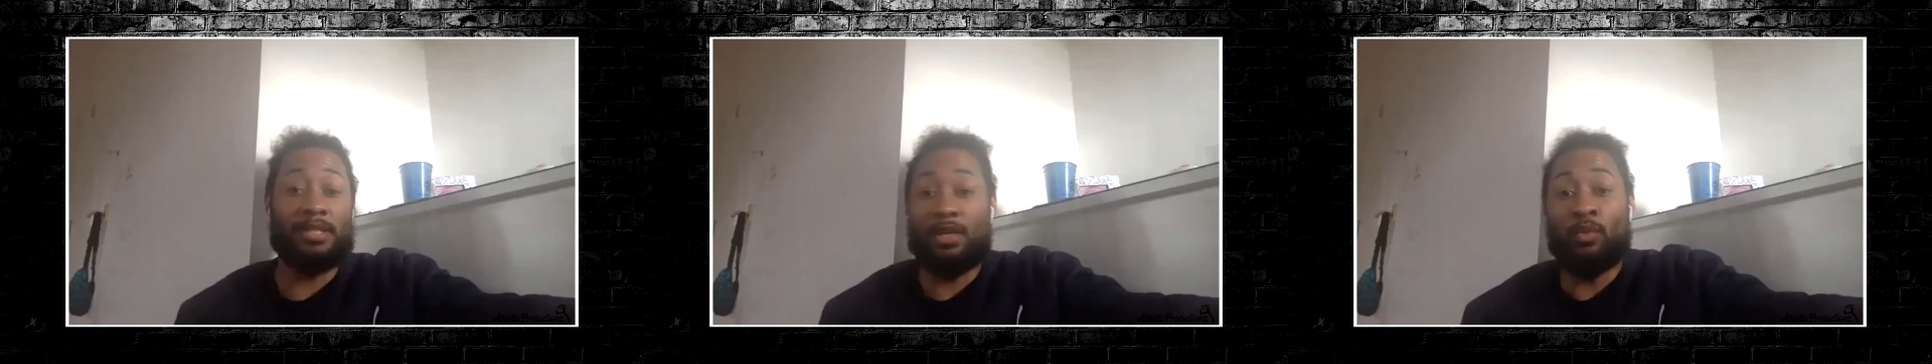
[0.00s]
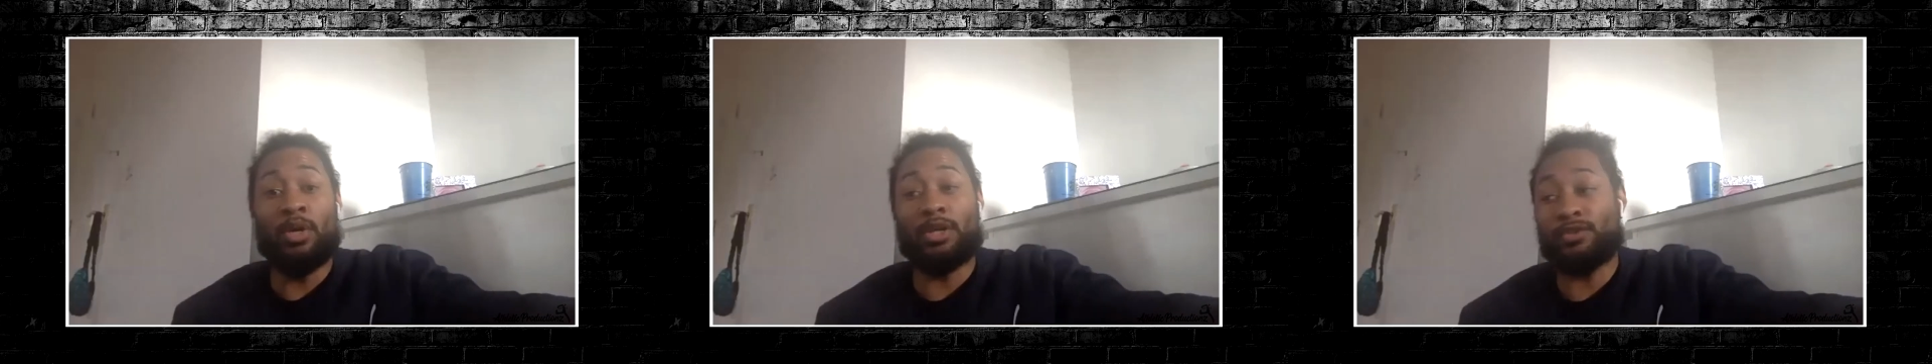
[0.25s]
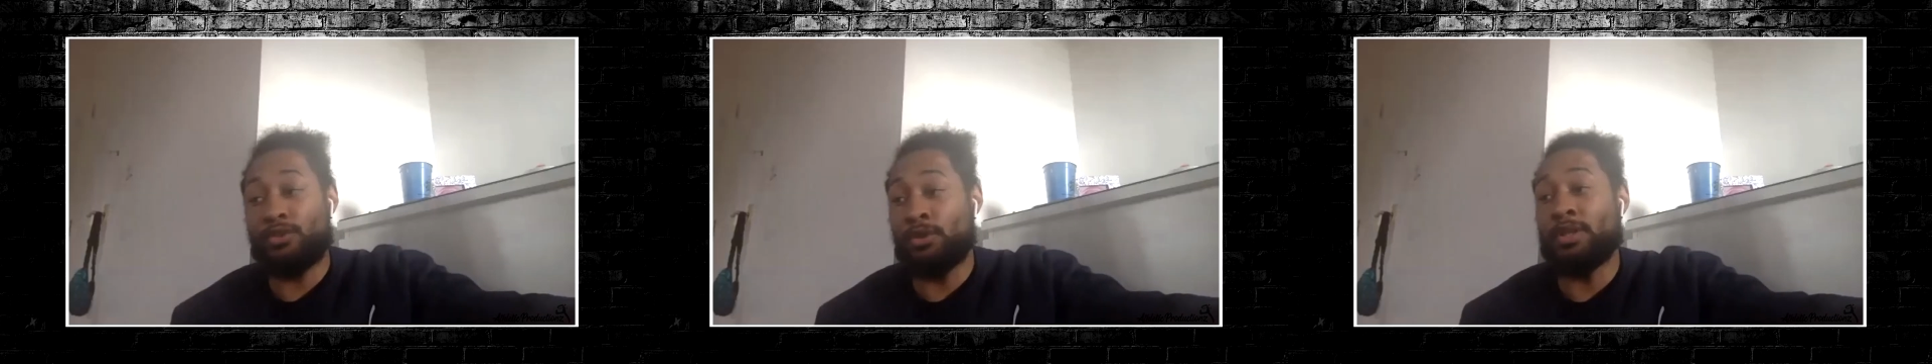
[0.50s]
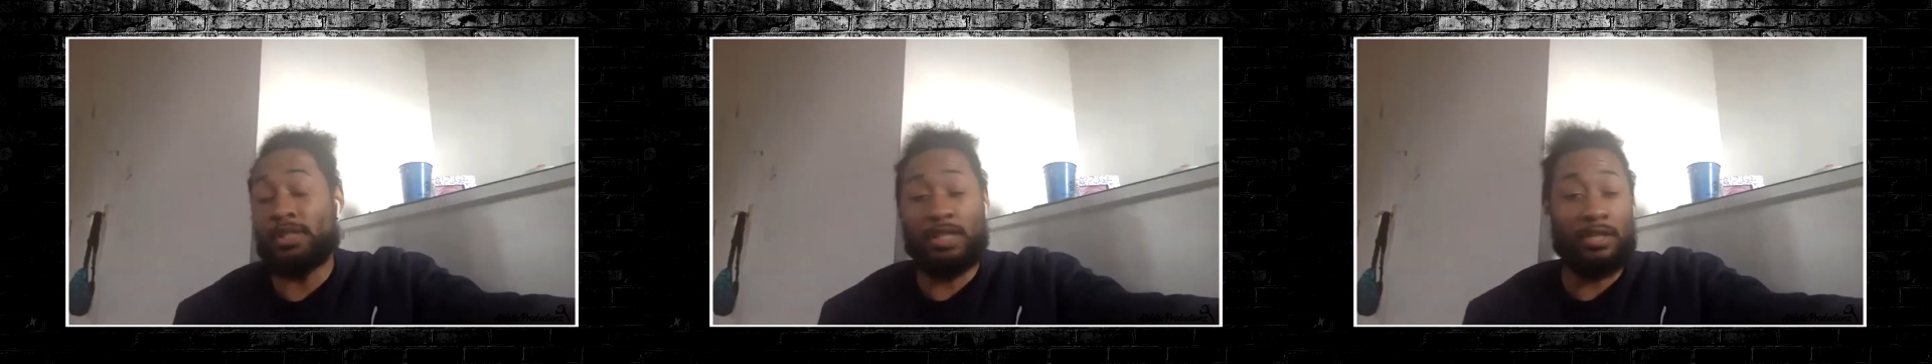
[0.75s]
it works for you
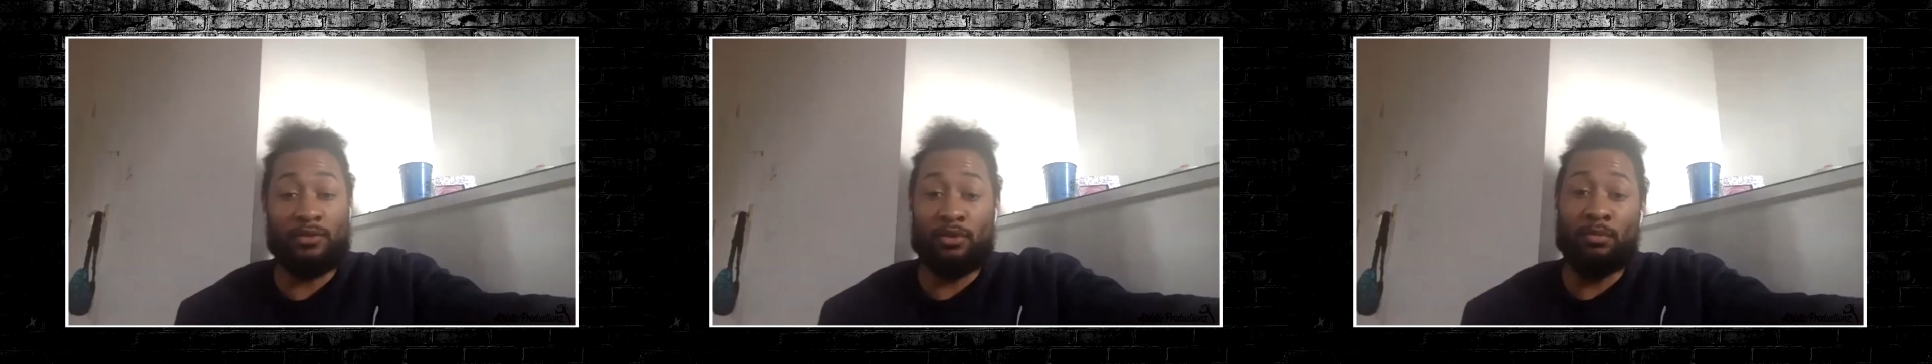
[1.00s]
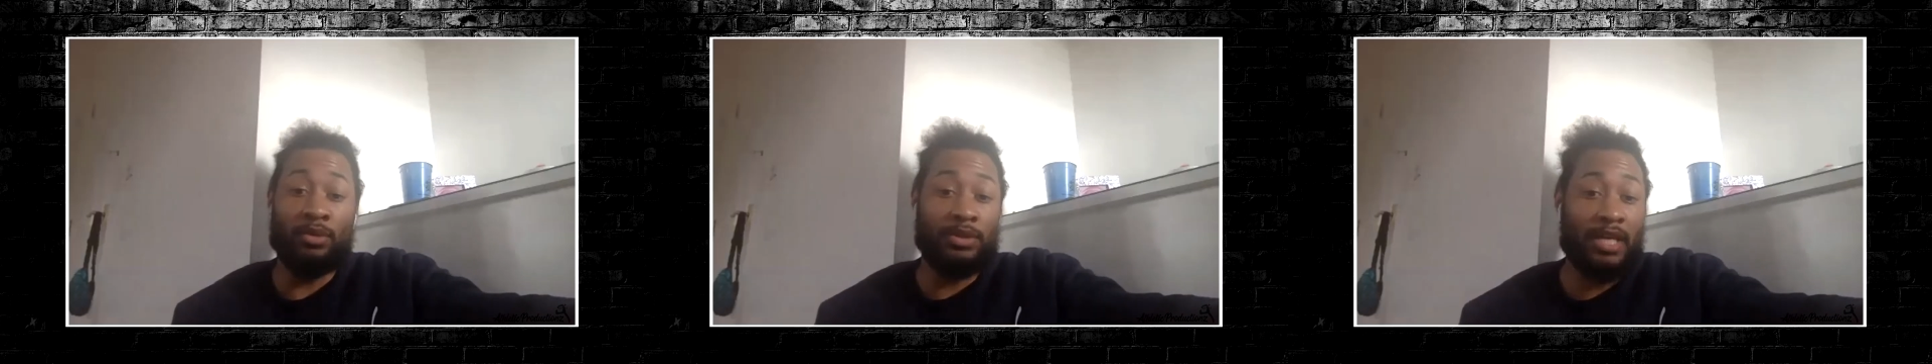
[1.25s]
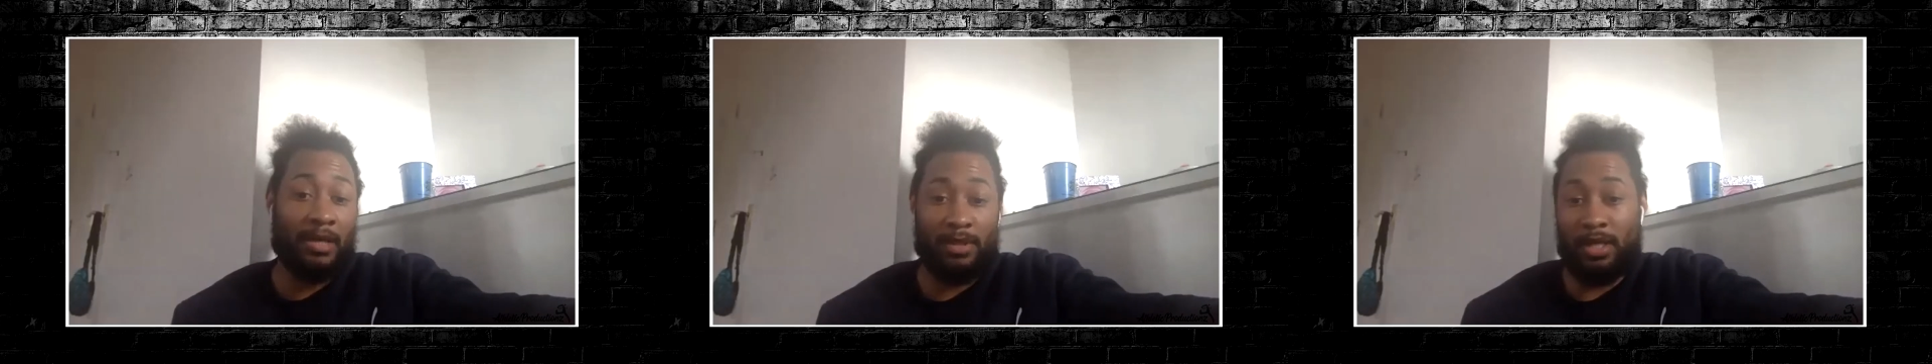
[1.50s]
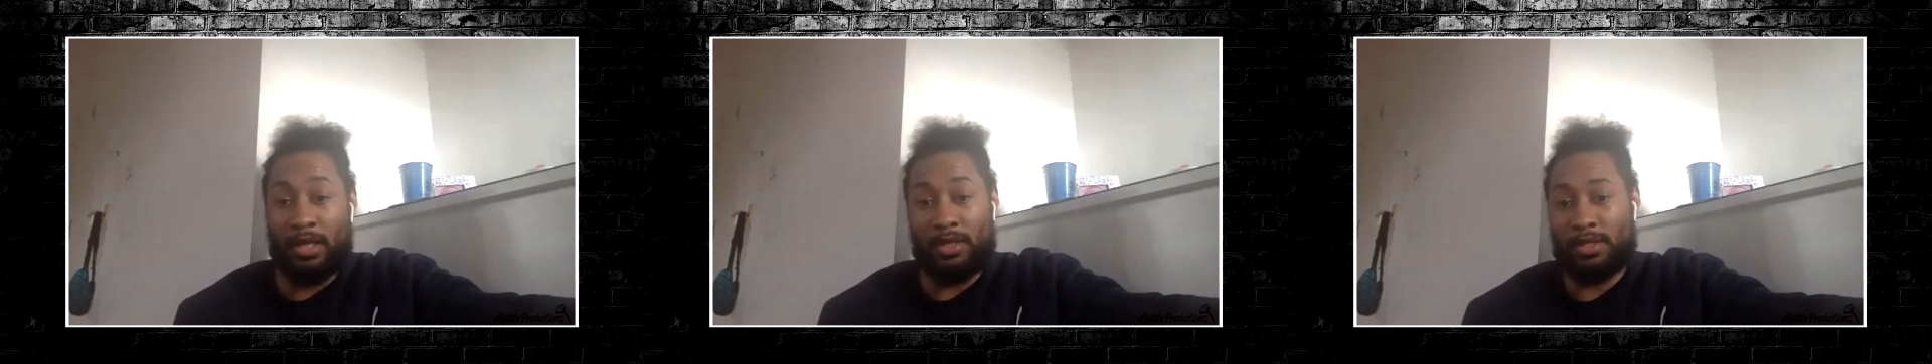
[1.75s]
because it gives you more time to
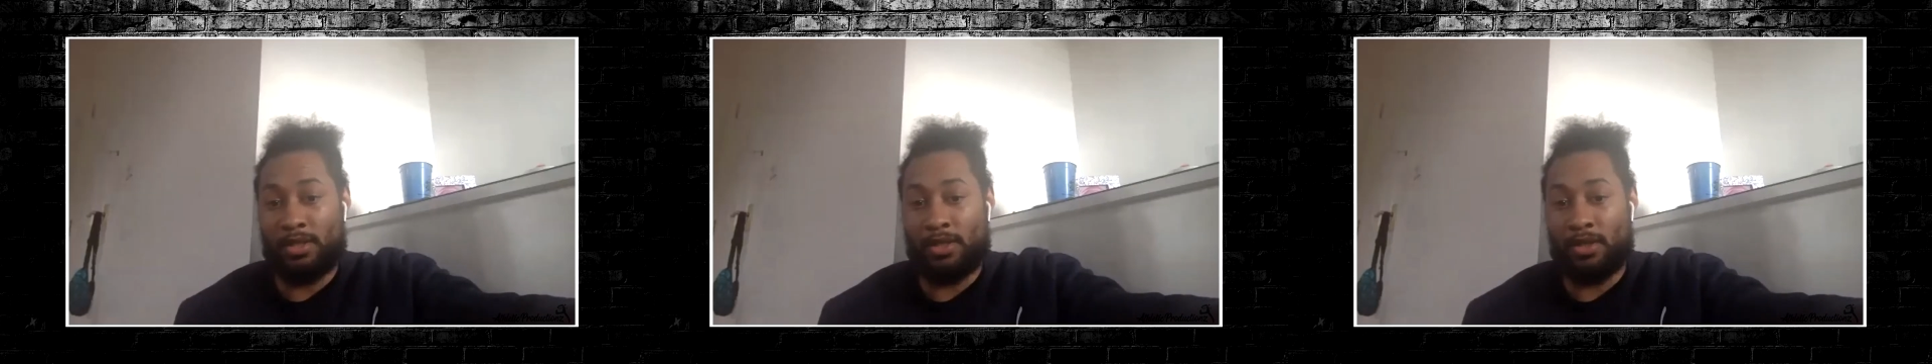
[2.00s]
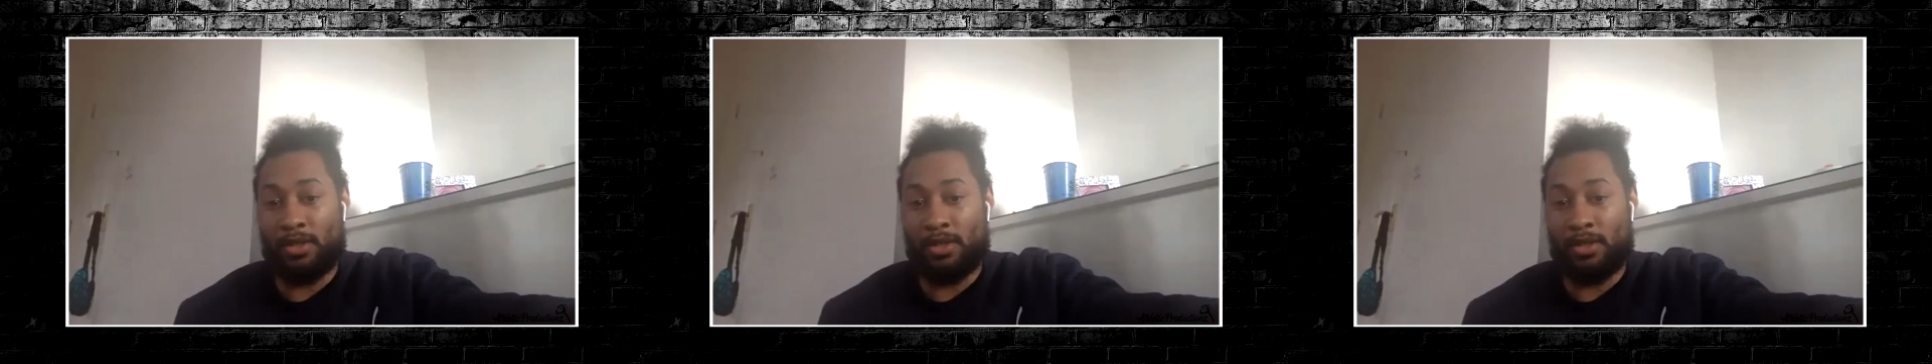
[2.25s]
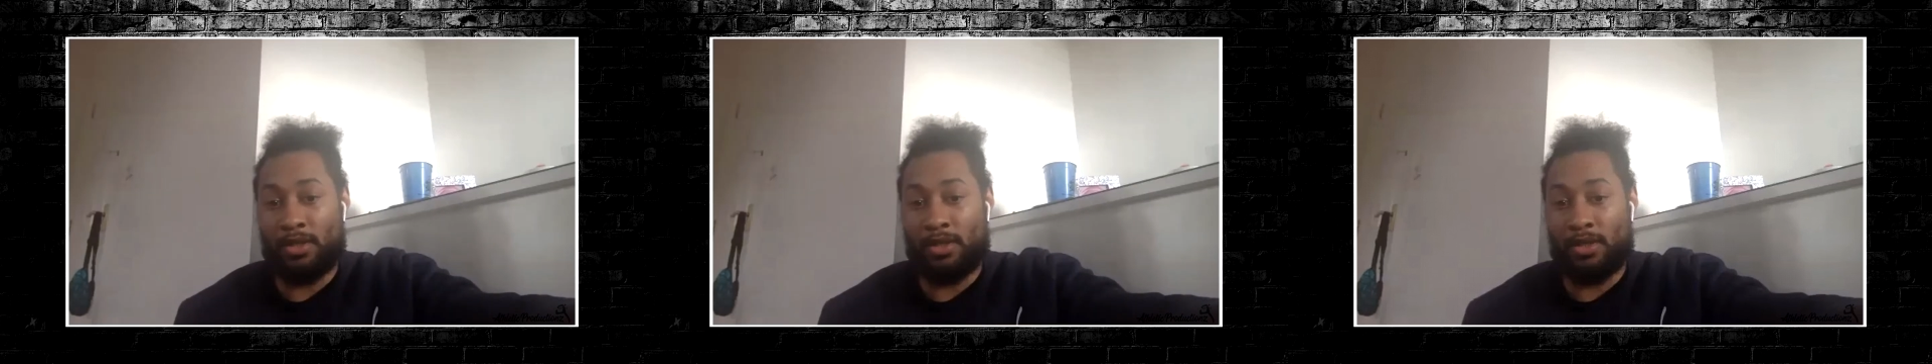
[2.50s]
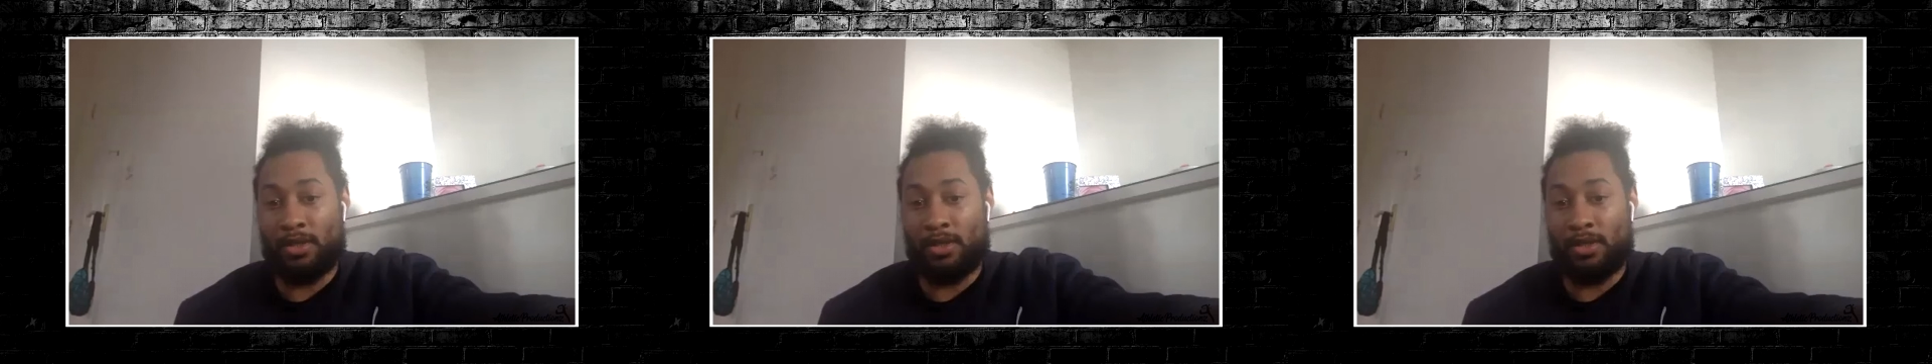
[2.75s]
get yourself